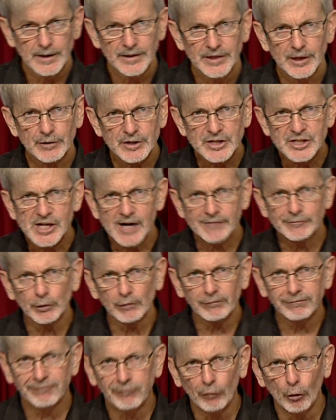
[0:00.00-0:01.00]
There are
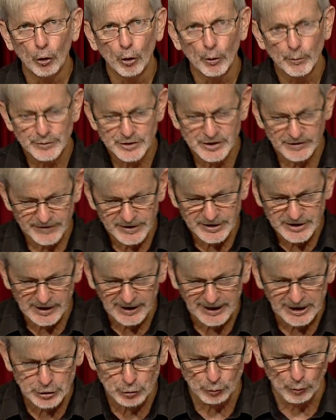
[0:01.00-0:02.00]
several forms of
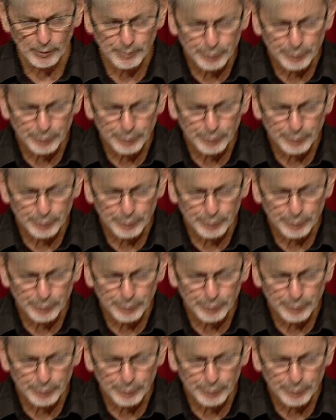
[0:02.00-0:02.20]
intellectual